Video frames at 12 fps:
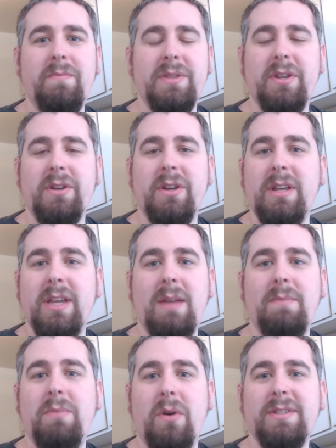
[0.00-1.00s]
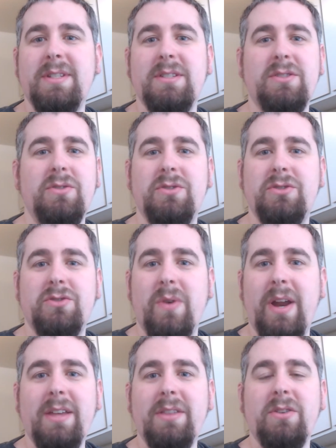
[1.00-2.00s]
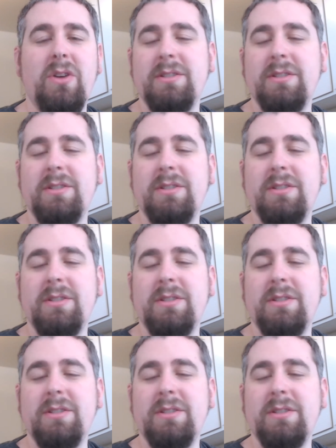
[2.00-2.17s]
but they're going to gain bonuses to strength,